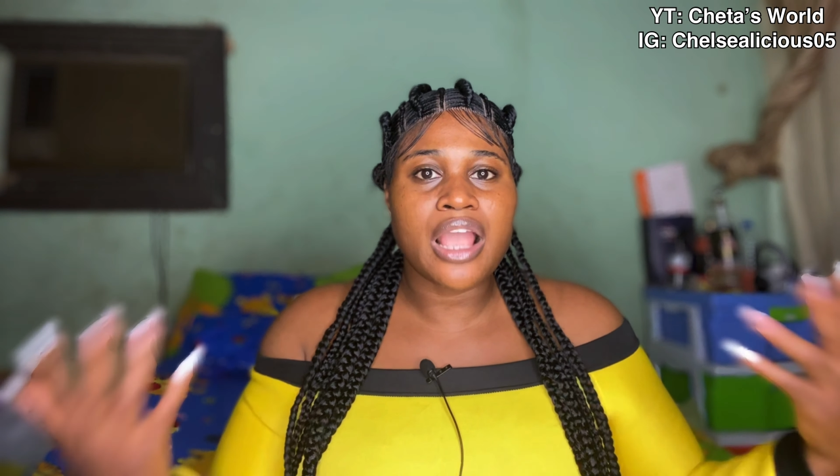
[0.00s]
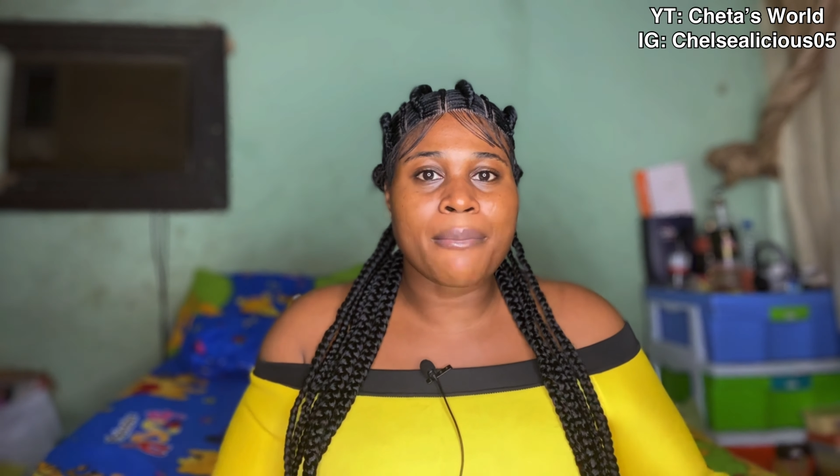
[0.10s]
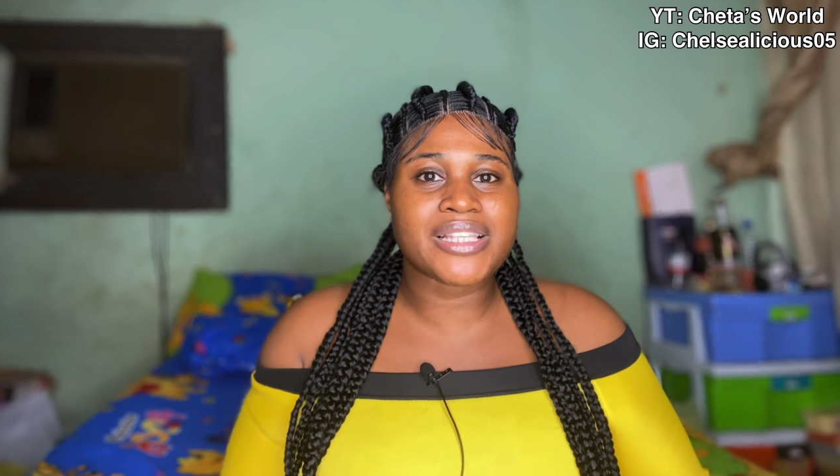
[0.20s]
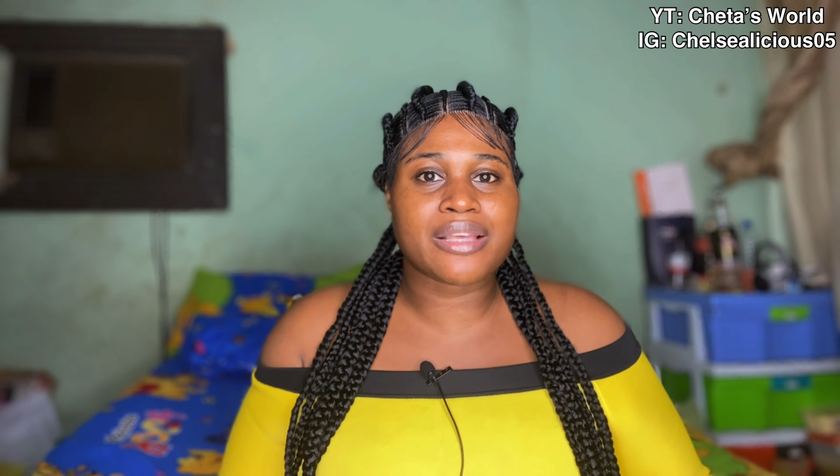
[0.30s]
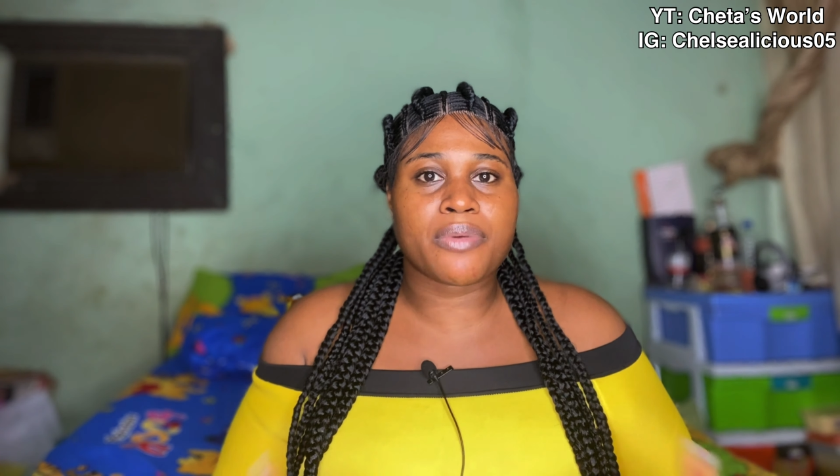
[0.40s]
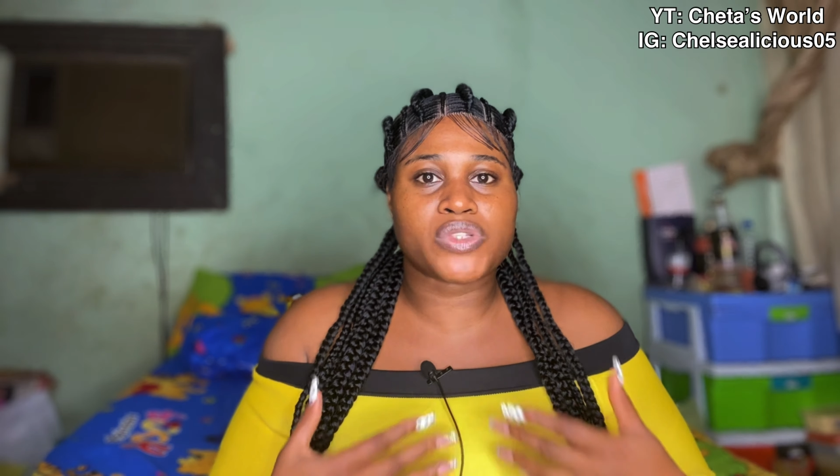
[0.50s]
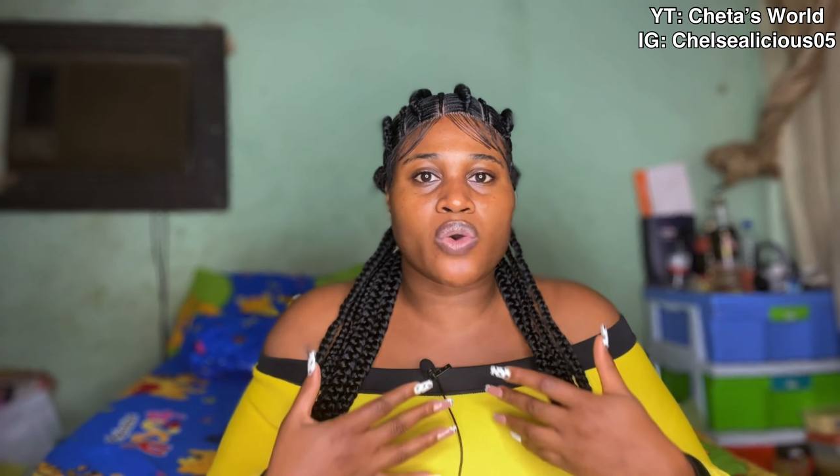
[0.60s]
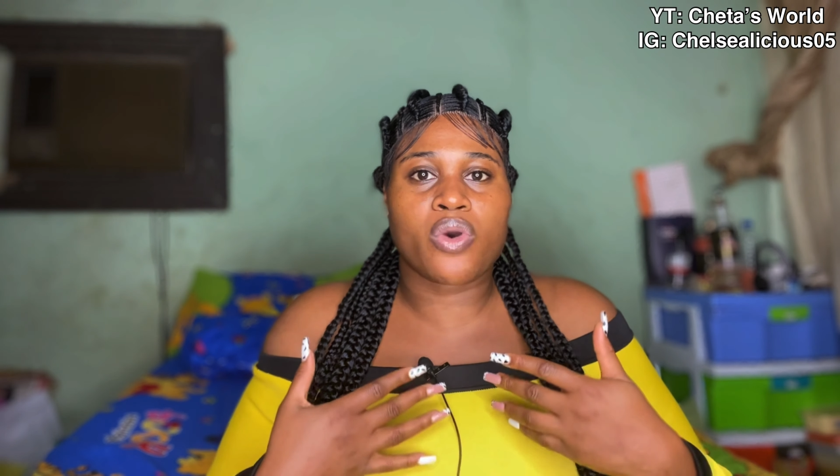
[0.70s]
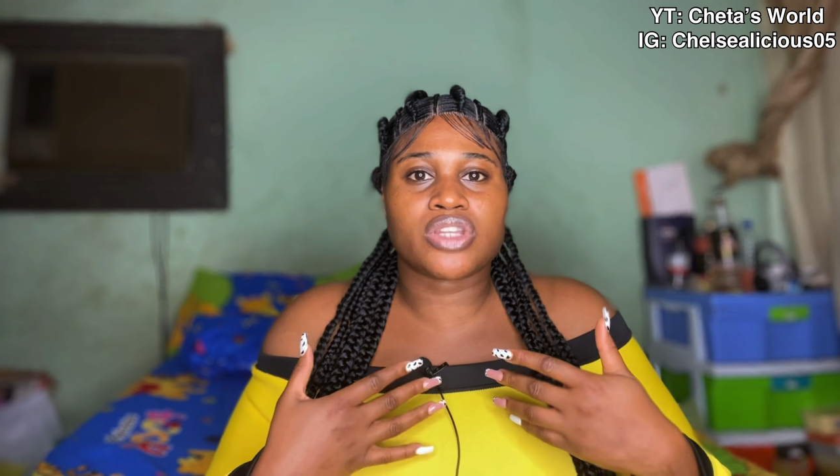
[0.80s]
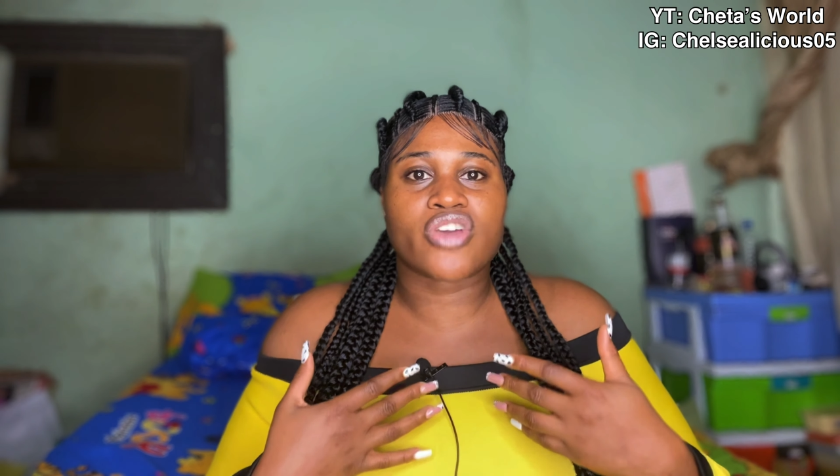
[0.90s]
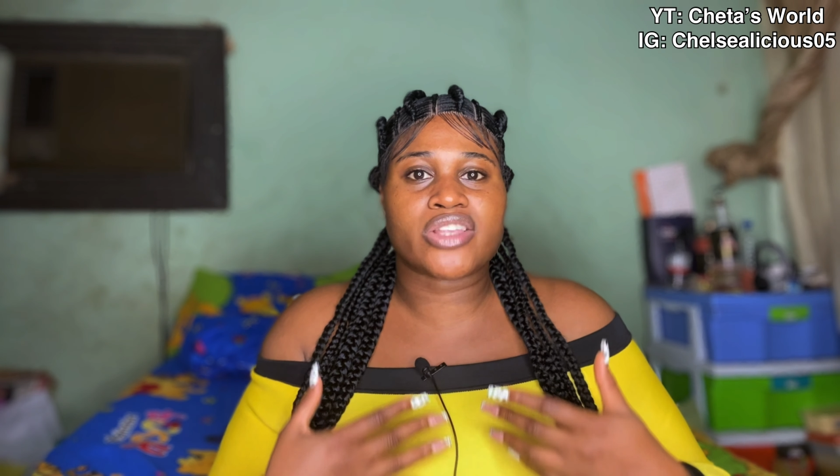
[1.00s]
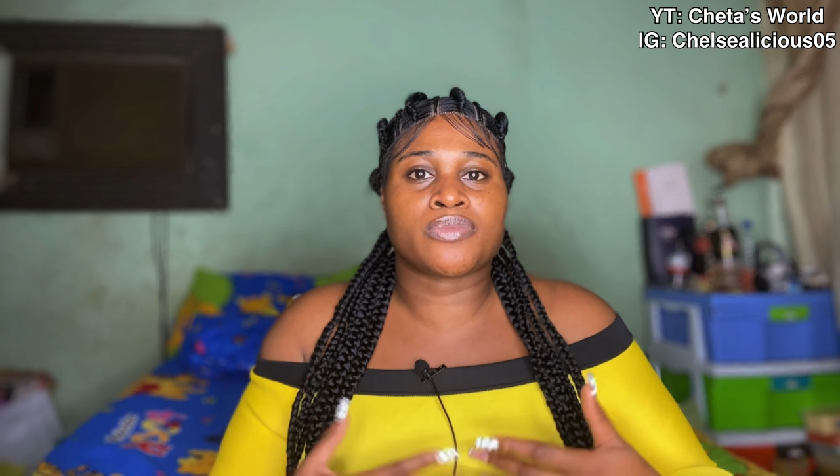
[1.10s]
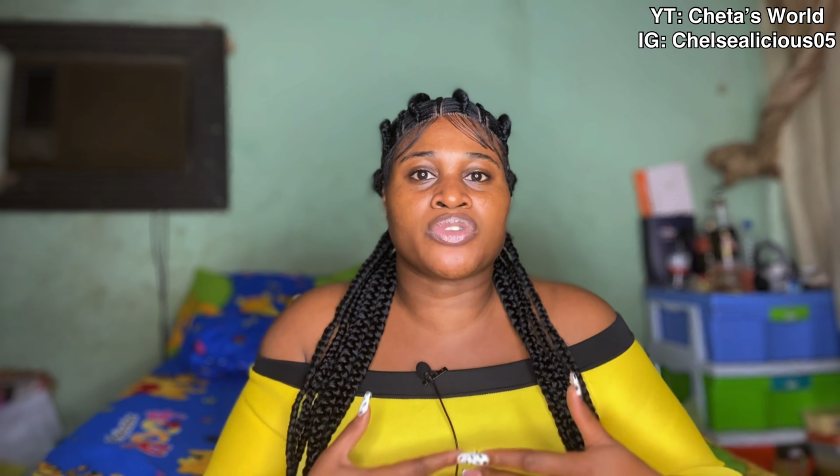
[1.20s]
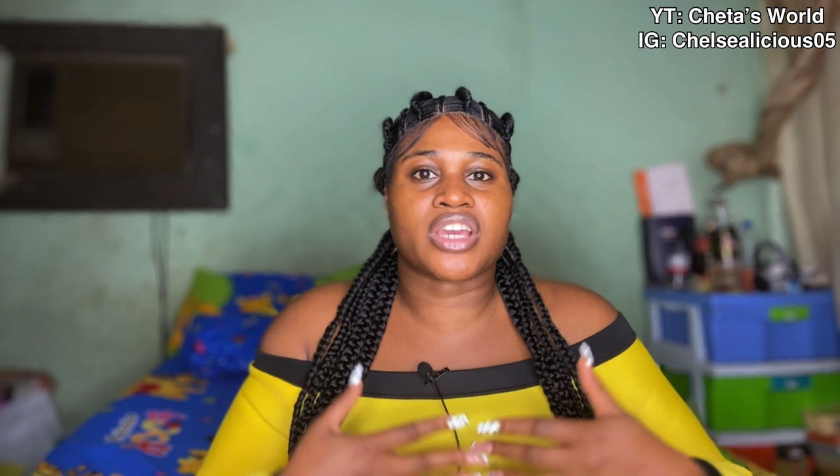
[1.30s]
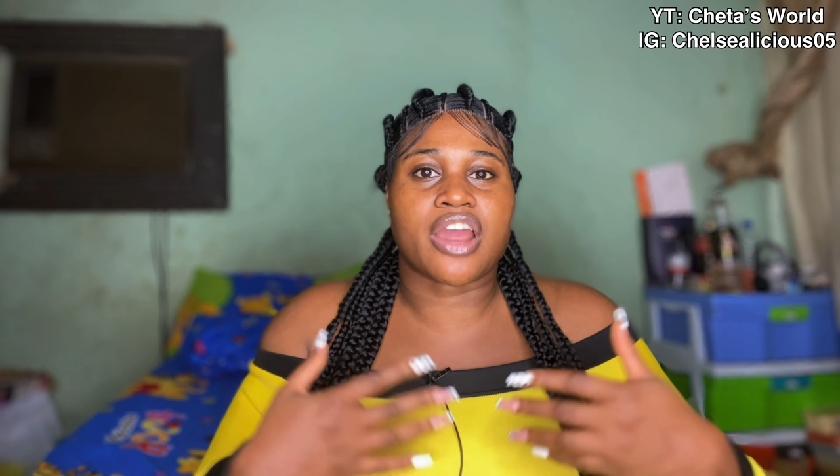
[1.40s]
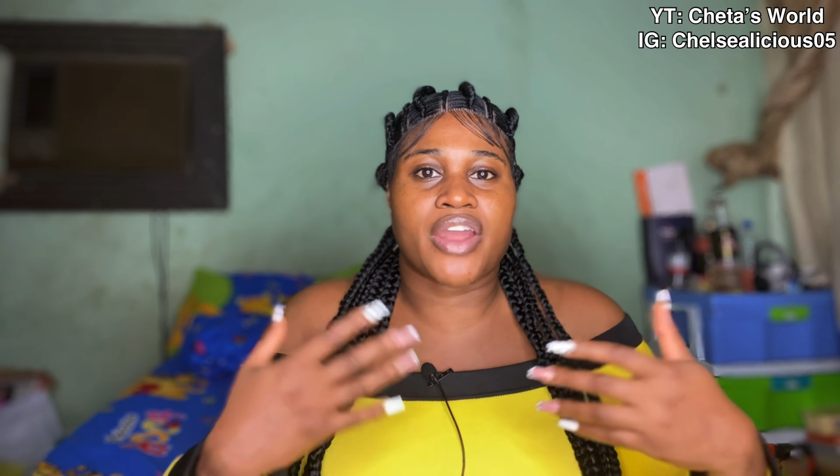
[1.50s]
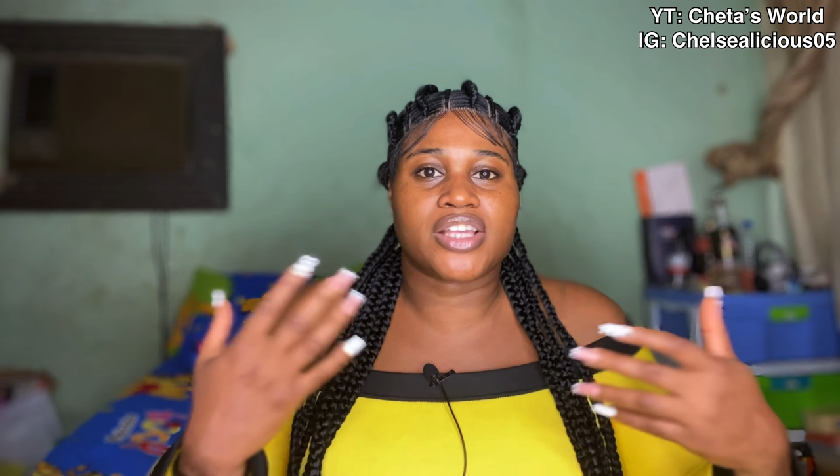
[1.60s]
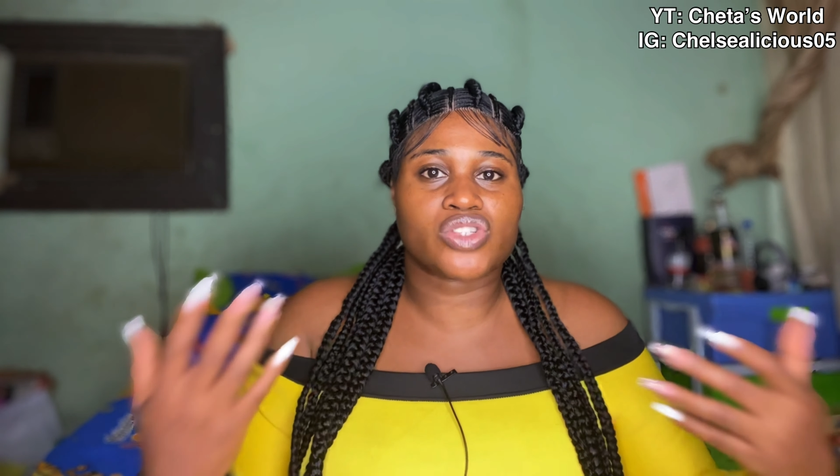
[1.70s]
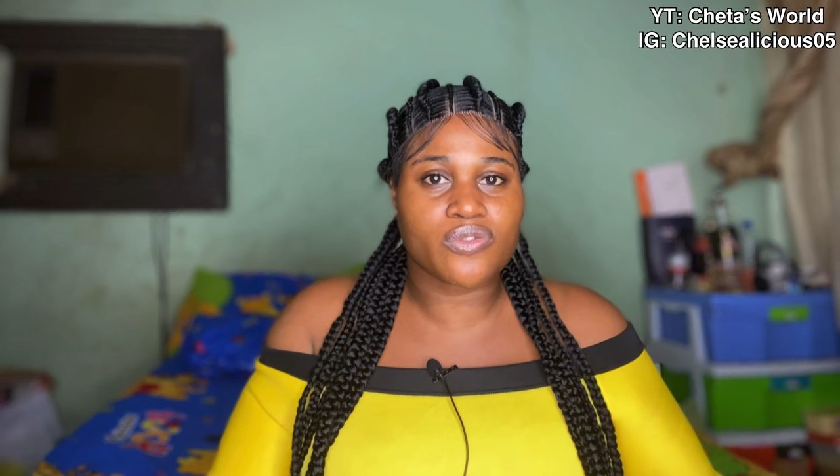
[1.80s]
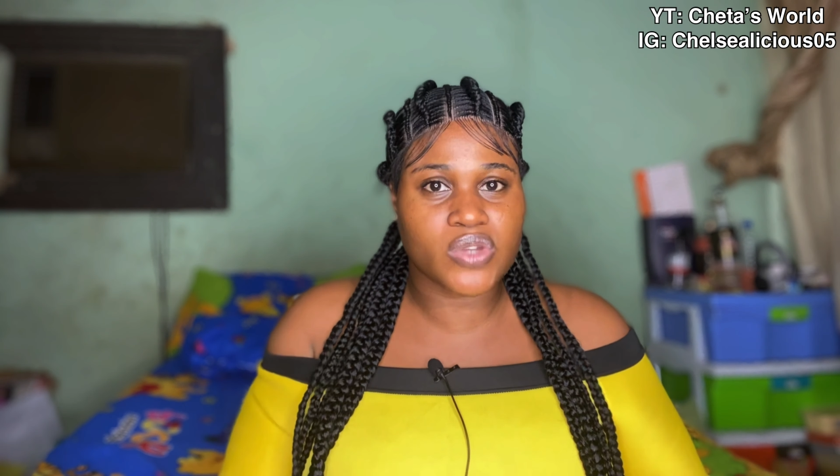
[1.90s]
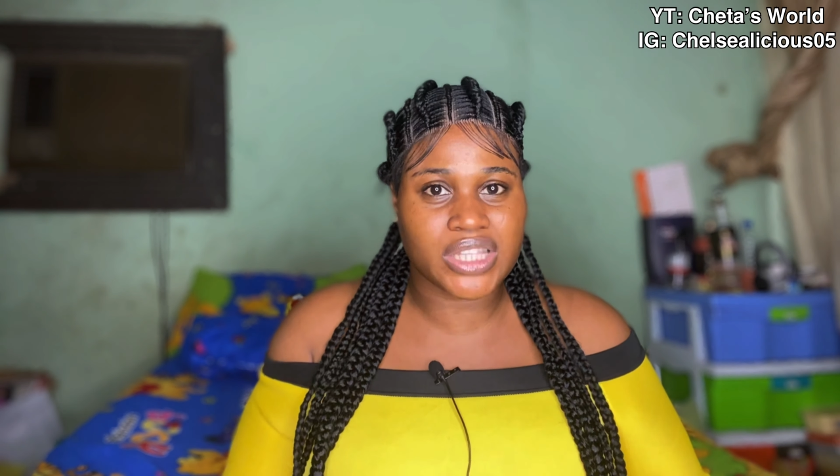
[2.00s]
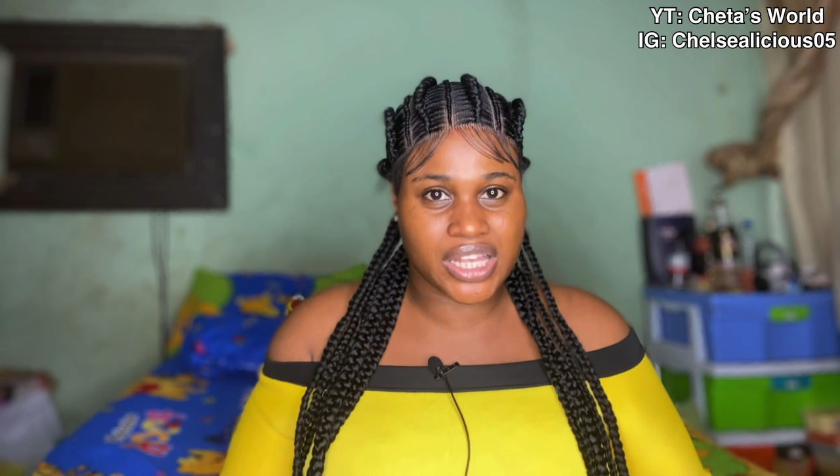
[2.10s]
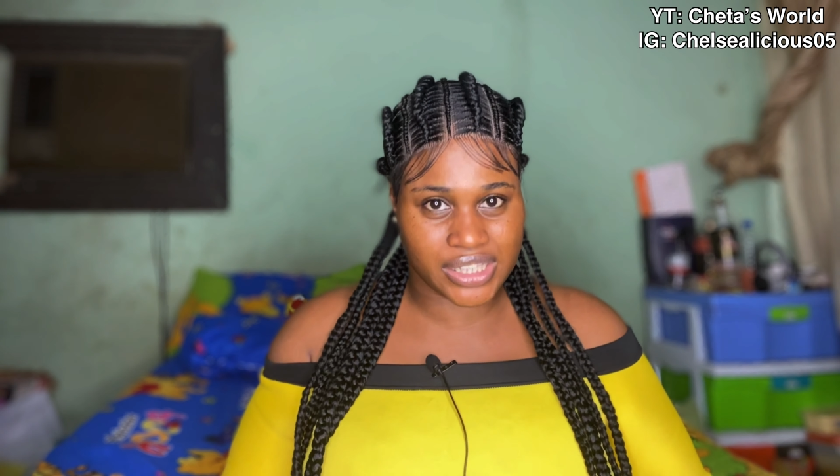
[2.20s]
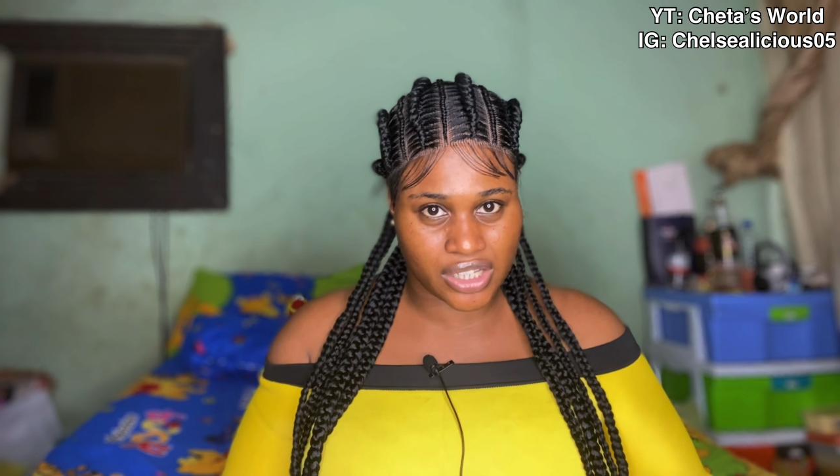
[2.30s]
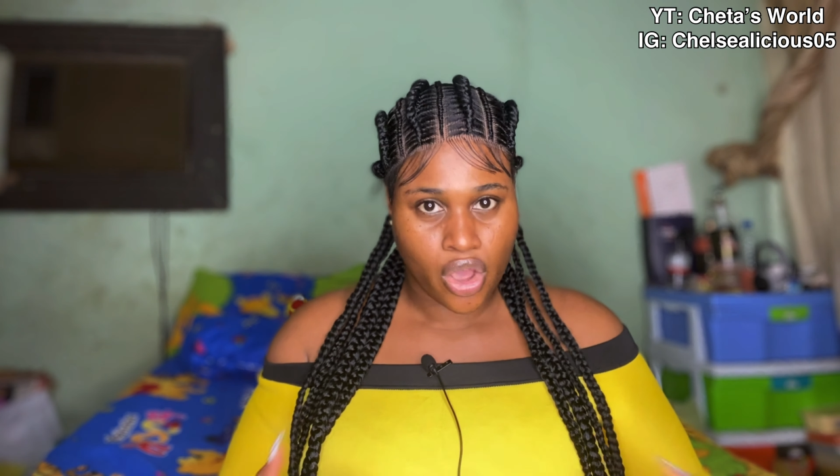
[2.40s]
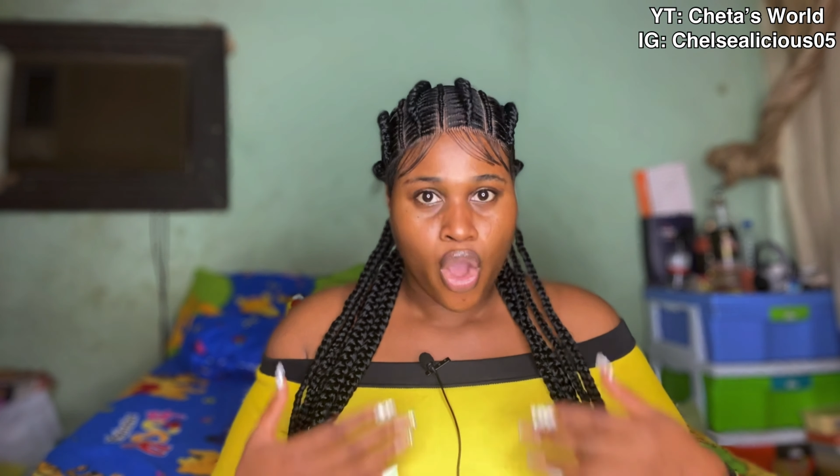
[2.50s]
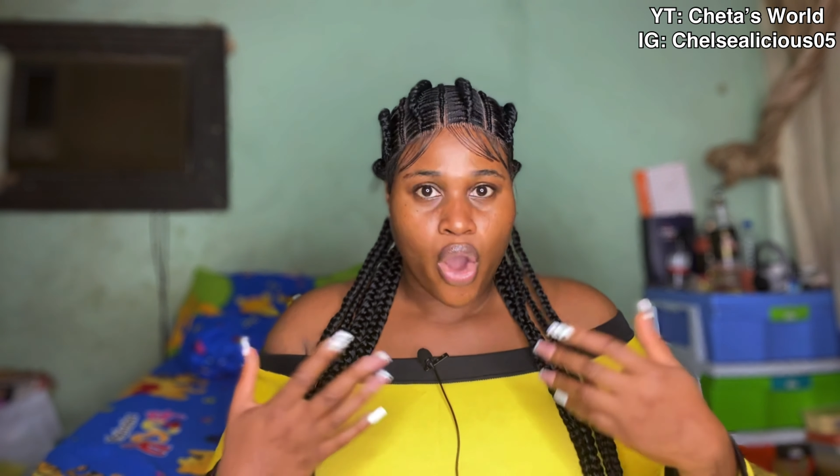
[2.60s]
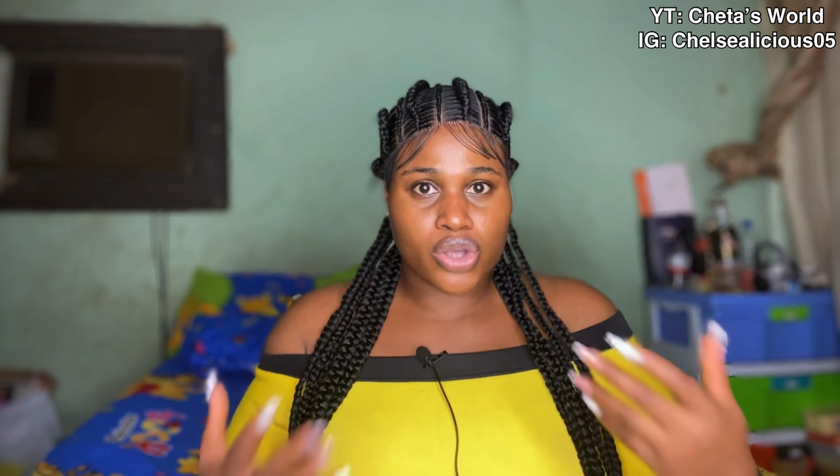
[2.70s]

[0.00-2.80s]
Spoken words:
Basically, maybe someone trying to build a career in software testing,